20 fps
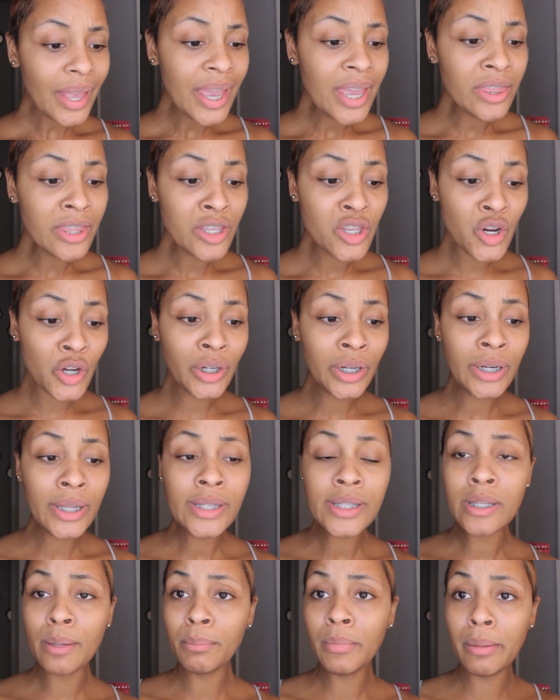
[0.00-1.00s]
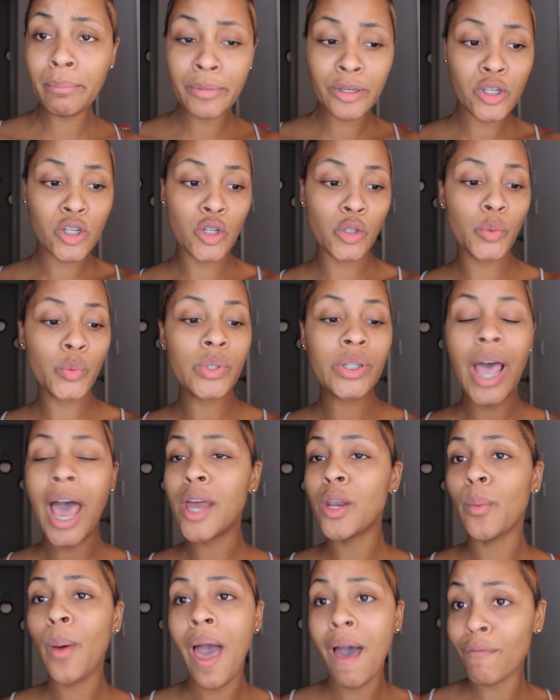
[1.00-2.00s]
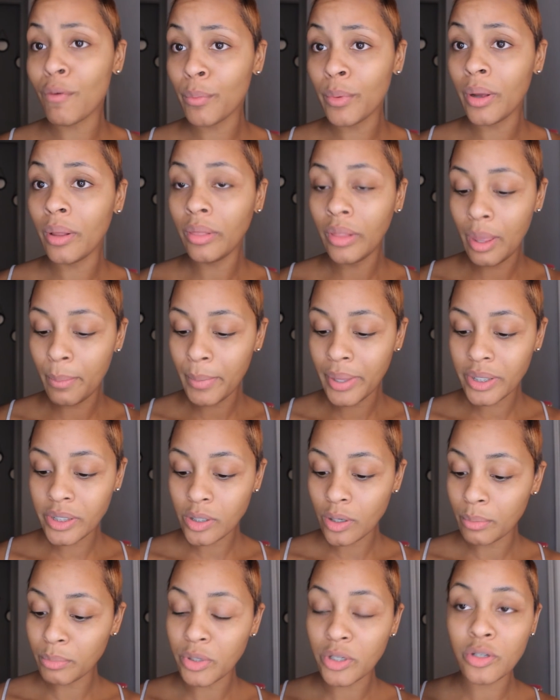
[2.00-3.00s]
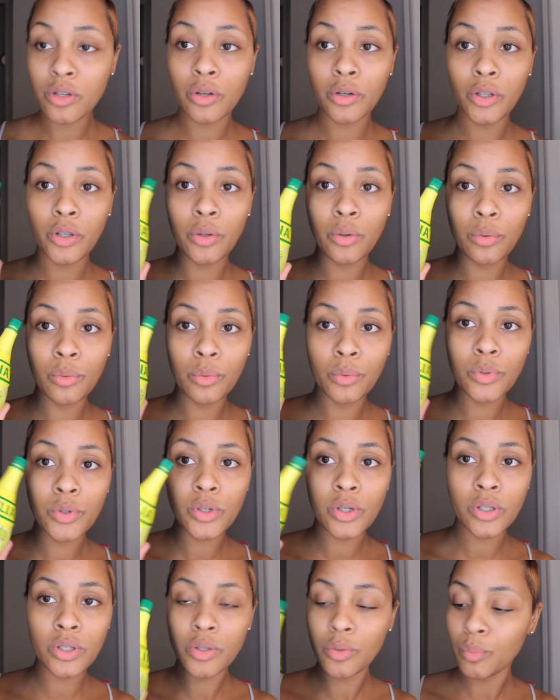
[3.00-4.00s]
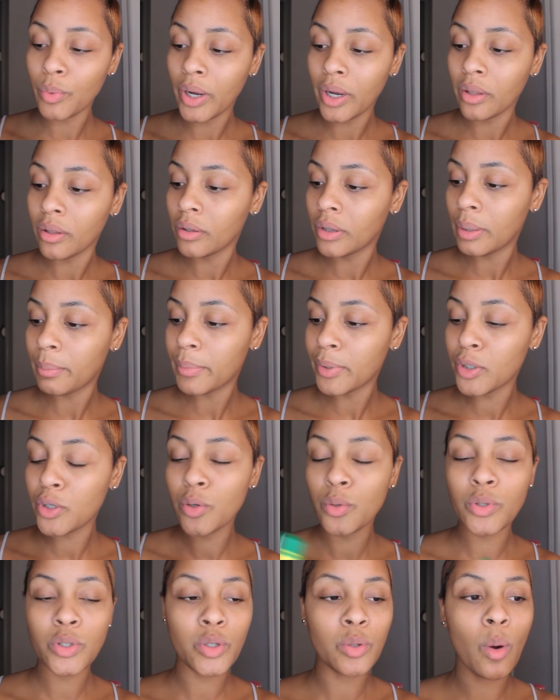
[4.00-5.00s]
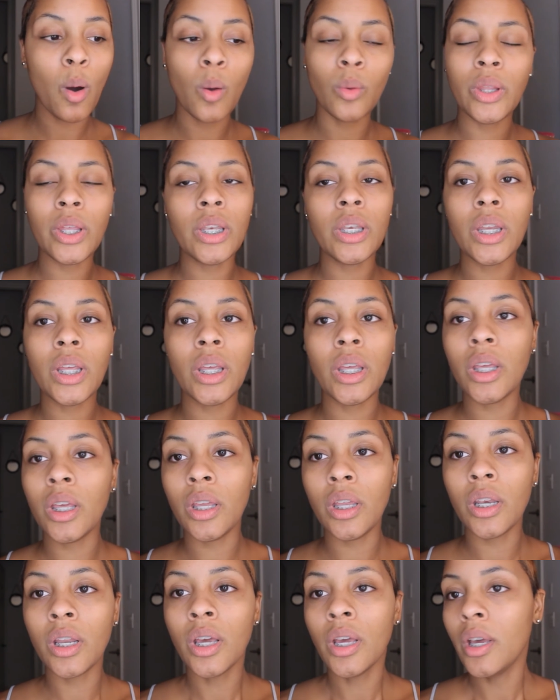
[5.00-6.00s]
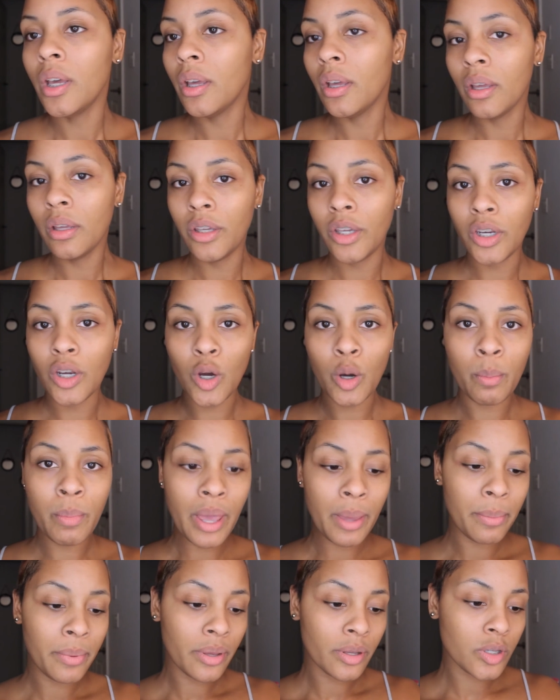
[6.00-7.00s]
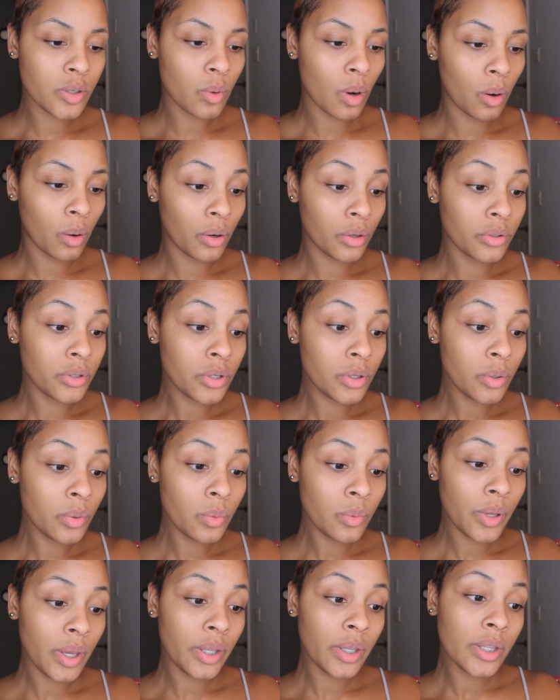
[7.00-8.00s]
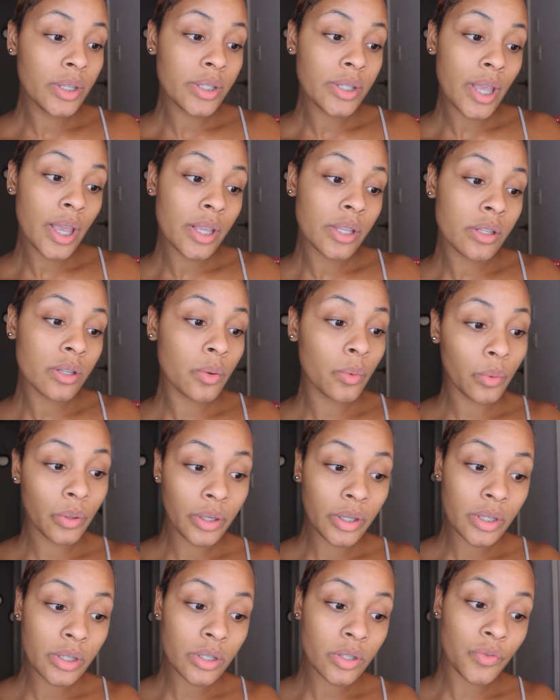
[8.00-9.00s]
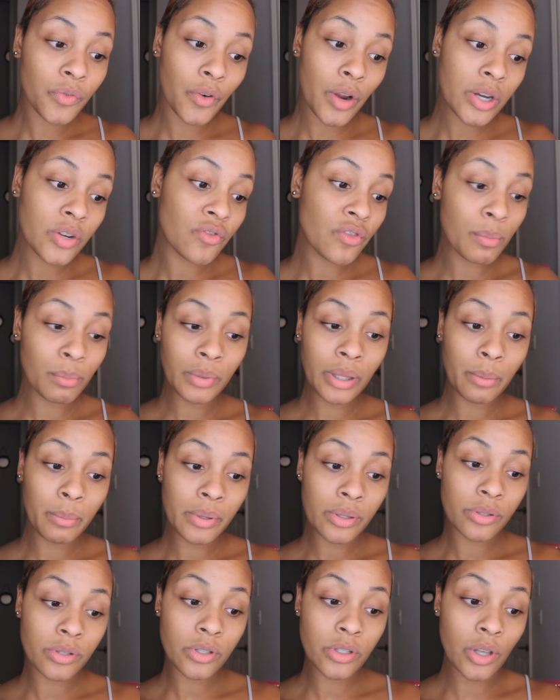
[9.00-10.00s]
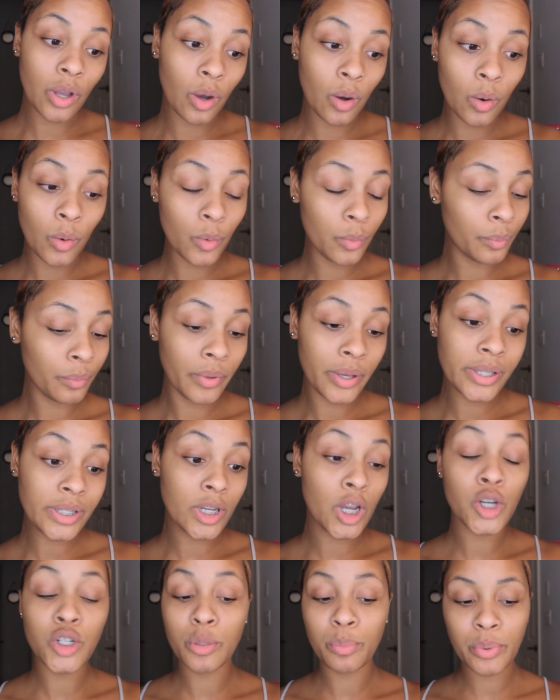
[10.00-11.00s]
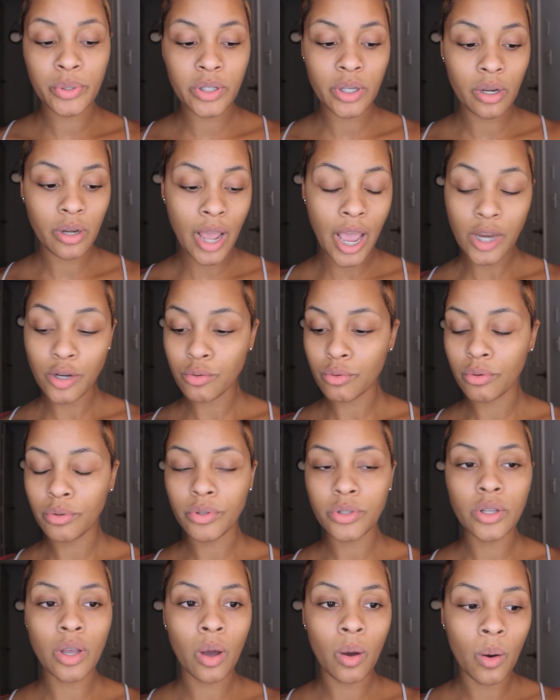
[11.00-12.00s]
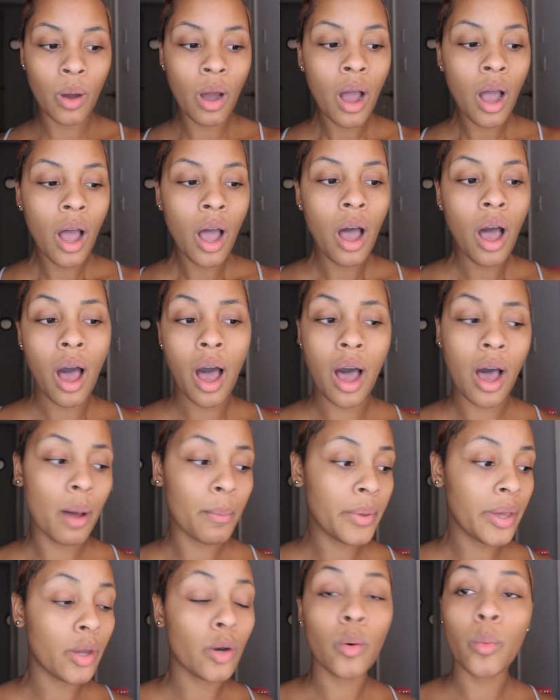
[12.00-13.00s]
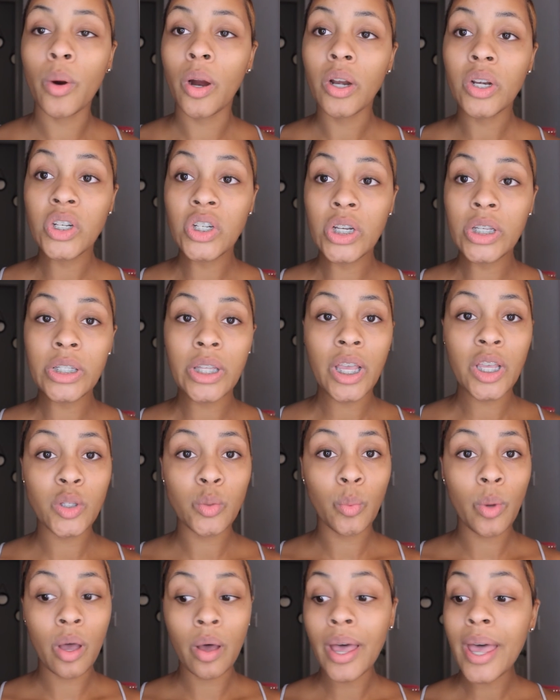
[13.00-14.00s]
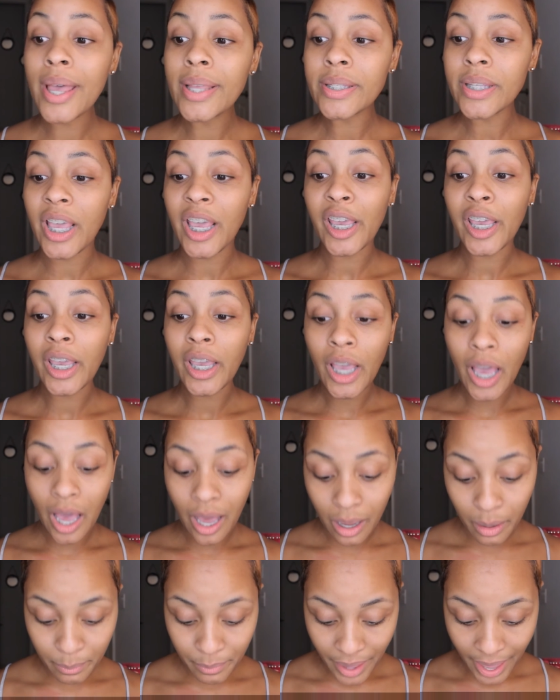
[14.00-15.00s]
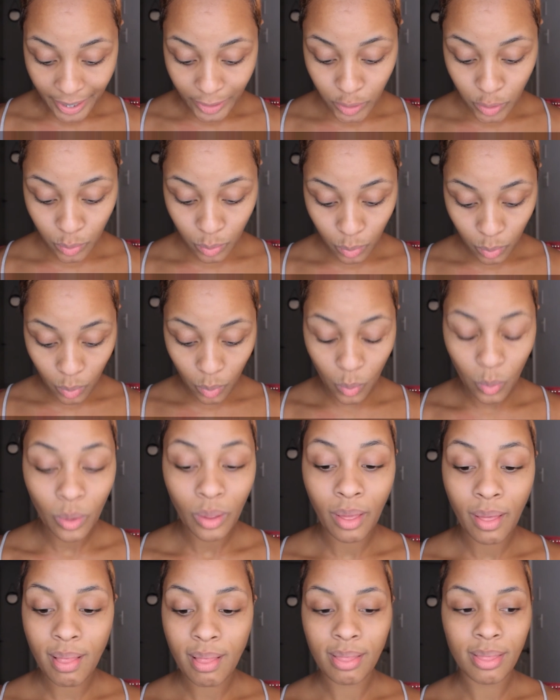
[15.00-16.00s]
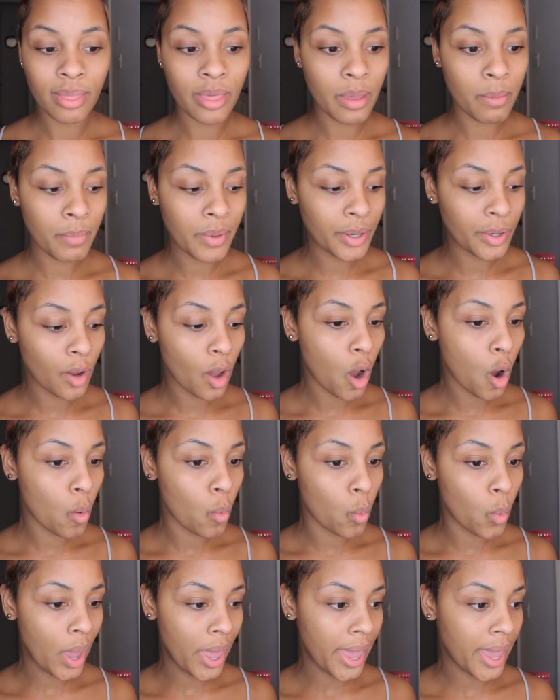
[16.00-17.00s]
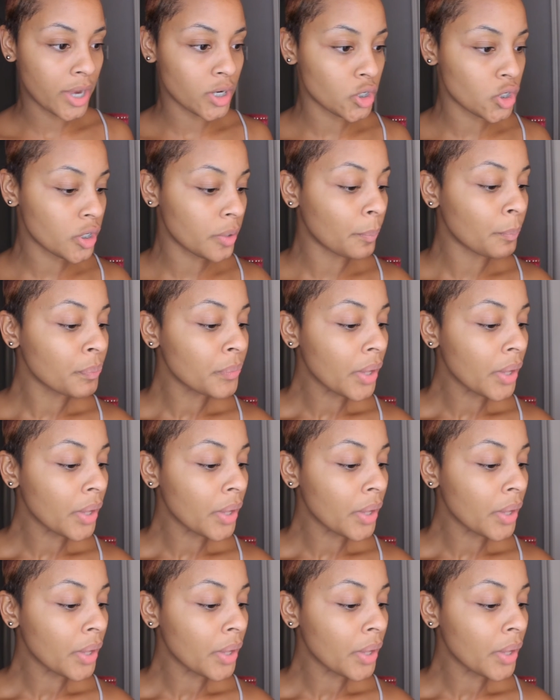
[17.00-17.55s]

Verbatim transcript: And then you're going to need some lemon juice. I don't have a real lemon, so I'm just going to use just the regular lemon juice. You only need, you know, maybe a squirt or two. And it says squeeze fresh from lemon, so it's 100% natural. So um, it'll work just as well as a um, actual lemon wedge.